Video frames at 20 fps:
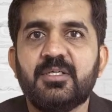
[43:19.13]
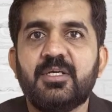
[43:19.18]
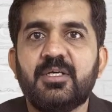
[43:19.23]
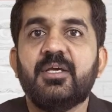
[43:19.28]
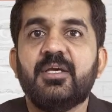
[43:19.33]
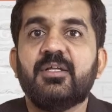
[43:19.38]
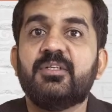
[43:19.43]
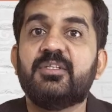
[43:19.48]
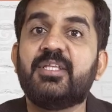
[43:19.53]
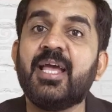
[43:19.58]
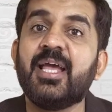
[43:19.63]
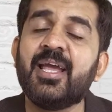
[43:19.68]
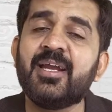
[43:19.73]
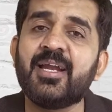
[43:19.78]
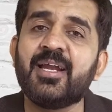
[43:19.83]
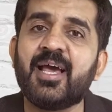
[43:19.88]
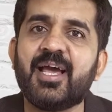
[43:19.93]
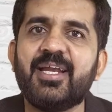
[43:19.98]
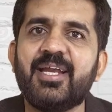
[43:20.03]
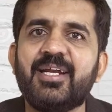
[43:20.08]
Then
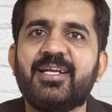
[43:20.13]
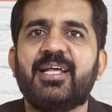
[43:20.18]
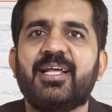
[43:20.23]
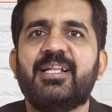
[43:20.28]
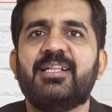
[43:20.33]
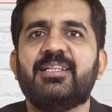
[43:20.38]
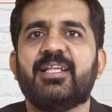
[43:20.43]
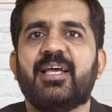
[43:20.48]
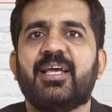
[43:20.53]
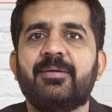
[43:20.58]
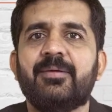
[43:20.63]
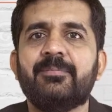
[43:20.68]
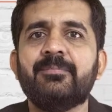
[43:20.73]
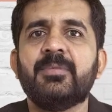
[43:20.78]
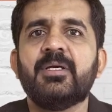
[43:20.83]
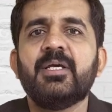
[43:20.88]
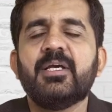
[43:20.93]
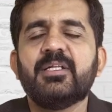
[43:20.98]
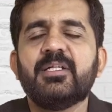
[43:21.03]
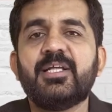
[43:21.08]
I tell
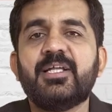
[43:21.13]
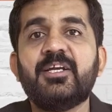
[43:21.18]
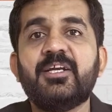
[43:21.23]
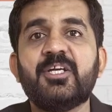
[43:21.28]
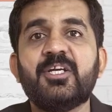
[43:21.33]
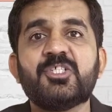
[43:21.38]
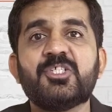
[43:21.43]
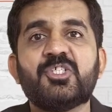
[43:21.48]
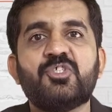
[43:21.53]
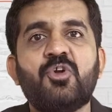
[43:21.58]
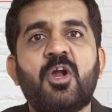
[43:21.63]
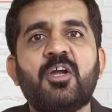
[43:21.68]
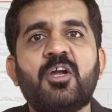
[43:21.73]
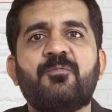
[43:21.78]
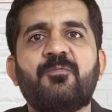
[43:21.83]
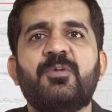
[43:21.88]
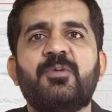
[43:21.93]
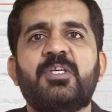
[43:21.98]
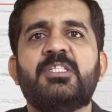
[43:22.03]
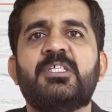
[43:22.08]
them that it is not
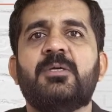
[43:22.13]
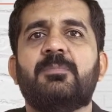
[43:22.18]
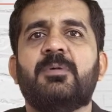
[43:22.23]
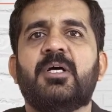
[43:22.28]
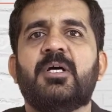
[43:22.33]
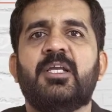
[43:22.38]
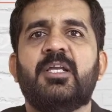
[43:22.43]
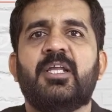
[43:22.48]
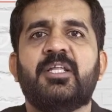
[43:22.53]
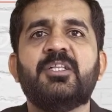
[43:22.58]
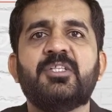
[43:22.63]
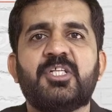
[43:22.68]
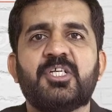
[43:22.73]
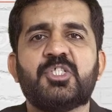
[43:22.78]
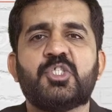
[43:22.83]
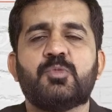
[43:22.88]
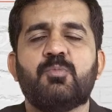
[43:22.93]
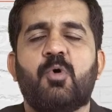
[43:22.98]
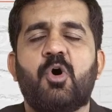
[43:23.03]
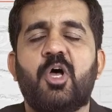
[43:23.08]
feasible in the
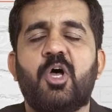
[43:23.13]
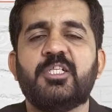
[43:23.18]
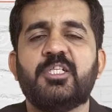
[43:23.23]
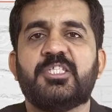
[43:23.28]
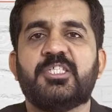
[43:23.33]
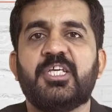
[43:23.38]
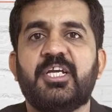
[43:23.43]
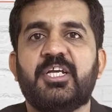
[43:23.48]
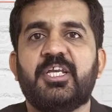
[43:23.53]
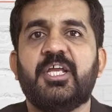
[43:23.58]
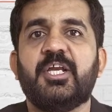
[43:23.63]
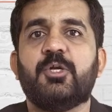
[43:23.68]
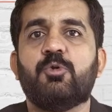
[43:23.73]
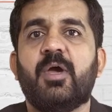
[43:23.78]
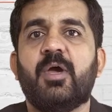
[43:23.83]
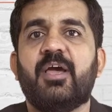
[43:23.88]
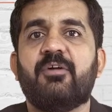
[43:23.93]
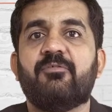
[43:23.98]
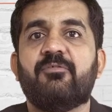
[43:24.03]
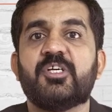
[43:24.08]
small city to
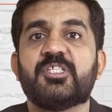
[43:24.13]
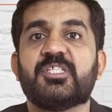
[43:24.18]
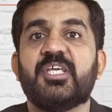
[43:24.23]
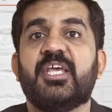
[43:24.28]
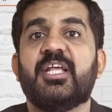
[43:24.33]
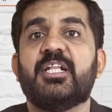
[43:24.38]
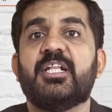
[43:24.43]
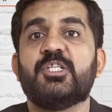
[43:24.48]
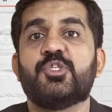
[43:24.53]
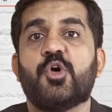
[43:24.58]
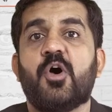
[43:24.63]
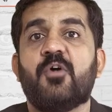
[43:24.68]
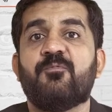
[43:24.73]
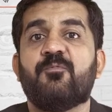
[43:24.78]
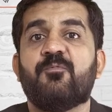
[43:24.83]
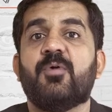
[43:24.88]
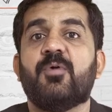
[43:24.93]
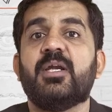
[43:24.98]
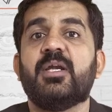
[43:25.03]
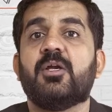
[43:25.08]
have a sales
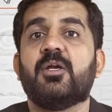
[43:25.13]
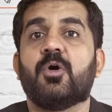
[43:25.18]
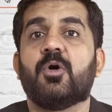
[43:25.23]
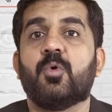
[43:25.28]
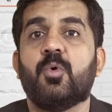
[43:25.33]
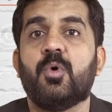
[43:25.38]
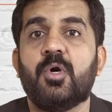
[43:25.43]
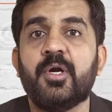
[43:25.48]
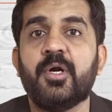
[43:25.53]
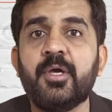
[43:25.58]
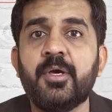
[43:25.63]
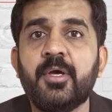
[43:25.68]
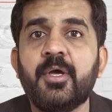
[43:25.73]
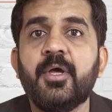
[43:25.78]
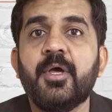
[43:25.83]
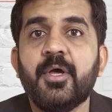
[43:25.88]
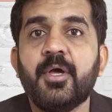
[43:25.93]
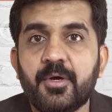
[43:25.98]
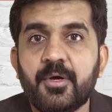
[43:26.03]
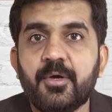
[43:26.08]
of 1 crore
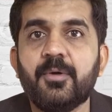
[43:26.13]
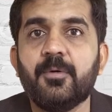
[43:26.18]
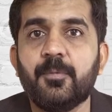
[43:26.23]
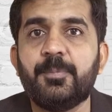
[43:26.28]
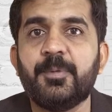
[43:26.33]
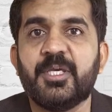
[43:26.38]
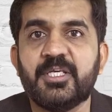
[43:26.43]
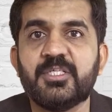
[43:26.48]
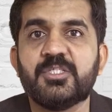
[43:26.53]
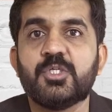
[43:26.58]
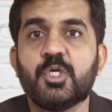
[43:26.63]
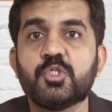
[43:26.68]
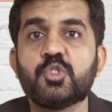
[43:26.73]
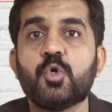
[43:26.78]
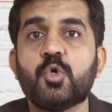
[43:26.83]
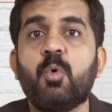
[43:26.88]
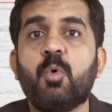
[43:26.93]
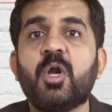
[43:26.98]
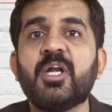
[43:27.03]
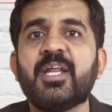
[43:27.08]
rupees.
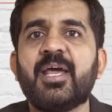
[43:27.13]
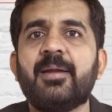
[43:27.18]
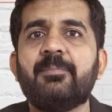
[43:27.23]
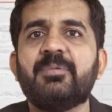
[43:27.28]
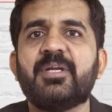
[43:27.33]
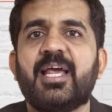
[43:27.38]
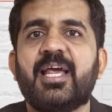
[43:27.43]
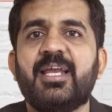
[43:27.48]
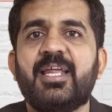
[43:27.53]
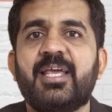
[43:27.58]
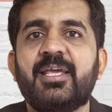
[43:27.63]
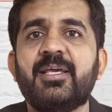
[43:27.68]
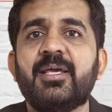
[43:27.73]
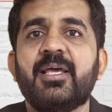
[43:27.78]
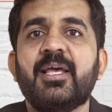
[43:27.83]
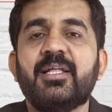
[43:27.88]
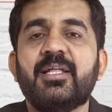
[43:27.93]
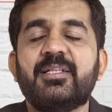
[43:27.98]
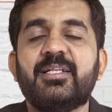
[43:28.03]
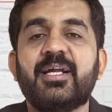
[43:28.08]
So what I am telling,
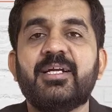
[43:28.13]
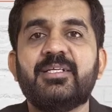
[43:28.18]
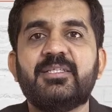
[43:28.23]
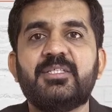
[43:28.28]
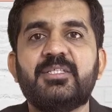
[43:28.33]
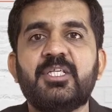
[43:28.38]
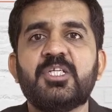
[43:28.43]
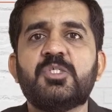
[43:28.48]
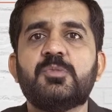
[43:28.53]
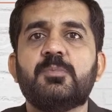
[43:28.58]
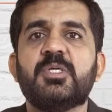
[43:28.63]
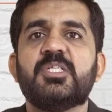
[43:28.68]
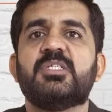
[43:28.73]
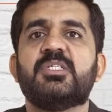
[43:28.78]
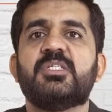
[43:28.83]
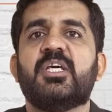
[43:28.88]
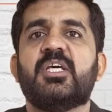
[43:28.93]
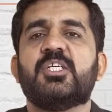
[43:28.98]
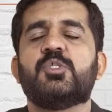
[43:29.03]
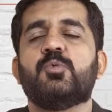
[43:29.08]
that this
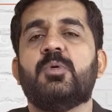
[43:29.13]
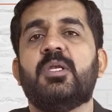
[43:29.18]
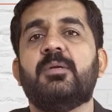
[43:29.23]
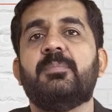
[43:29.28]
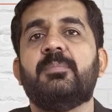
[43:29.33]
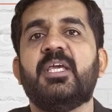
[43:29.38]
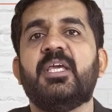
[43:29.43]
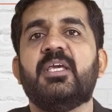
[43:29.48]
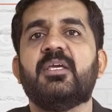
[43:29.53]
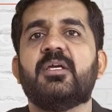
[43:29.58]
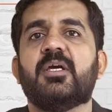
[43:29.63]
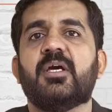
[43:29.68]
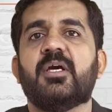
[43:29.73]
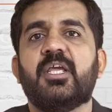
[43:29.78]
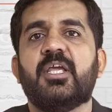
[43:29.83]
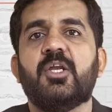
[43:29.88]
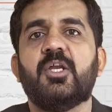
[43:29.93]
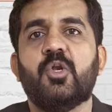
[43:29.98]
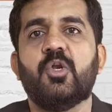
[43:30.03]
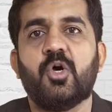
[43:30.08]
business will be
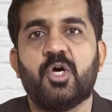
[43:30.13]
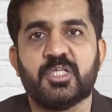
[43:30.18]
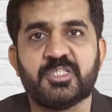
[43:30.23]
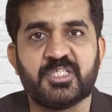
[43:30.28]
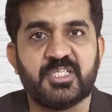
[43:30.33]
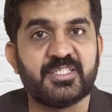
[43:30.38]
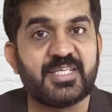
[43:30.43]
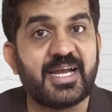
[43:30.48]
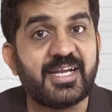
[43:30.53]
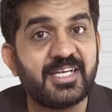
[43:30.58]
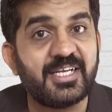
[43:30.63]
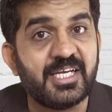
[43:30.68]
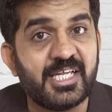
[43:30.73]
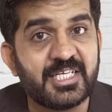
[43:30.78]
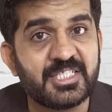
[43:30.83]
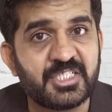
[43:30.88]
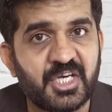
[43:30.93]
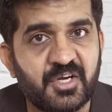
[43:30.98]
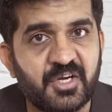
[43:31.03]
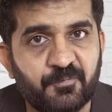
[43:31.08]
incurring losses at
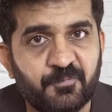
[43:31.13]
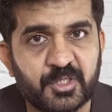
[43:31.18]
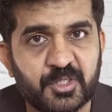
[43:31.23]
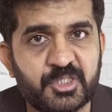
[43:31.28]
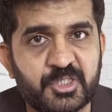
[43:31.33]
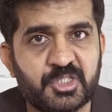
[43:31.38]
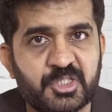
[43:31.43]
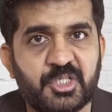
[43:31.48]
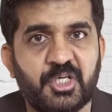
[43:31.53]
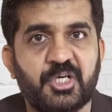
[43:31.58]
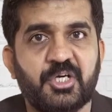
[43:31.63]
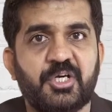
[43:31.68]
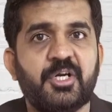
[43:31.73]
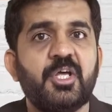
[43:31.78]
least in first year